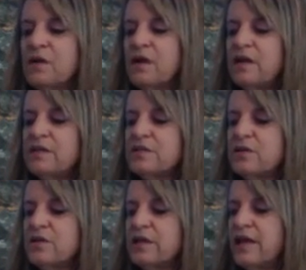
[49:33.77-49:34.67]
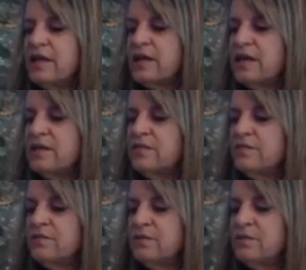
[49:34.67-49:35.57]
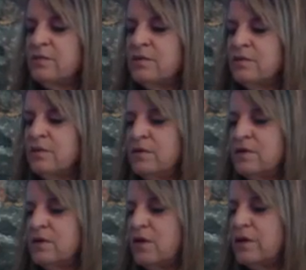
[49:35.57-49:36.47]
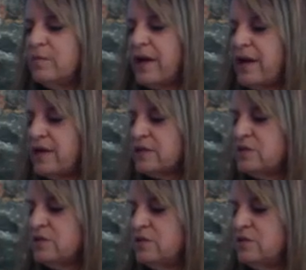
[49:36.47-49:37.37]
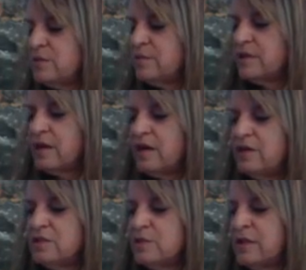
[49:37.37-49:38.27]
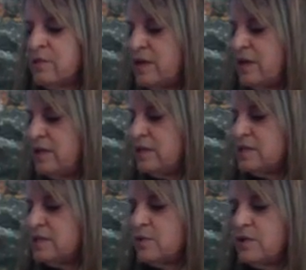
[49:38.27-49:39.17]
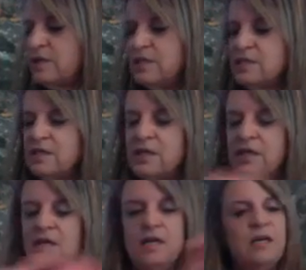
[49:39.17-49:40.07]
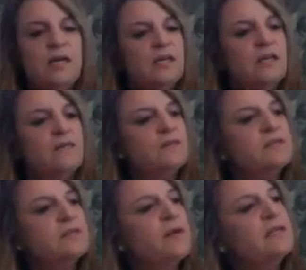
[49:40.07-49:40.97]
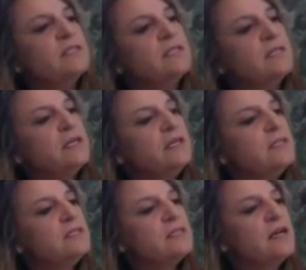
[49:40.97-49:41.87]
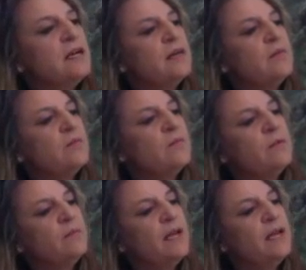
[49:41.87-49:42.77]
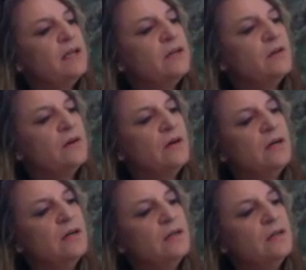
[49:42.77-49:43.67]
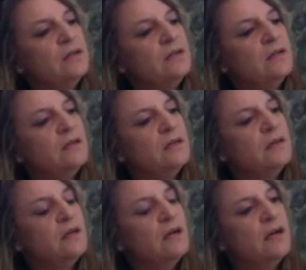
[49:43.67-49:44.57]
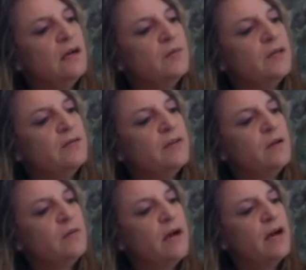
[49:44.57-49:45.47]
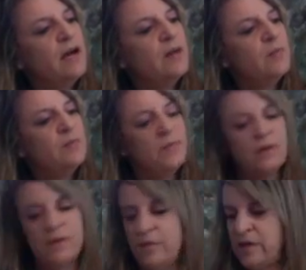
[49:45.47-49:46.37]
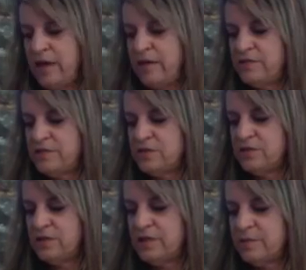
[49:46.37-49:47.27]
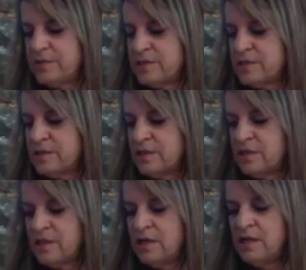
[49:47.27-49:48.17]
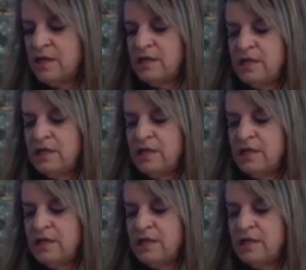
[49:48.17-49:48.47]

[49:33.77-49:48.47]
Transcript: Okay, so again, kind of going back to some of the cards we created this morning to give you some ideas. We made a girl giving her mom a bouquet of tulips. And